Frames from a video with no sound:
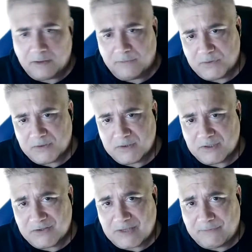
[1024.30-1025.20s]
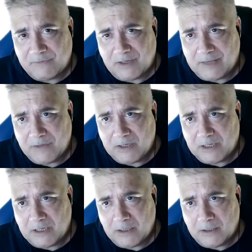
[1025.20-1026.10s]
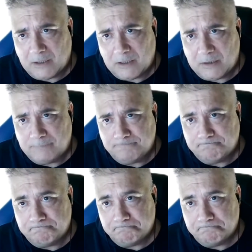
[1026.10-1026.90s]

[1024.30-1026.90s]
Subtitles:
versus a 7-Eleven in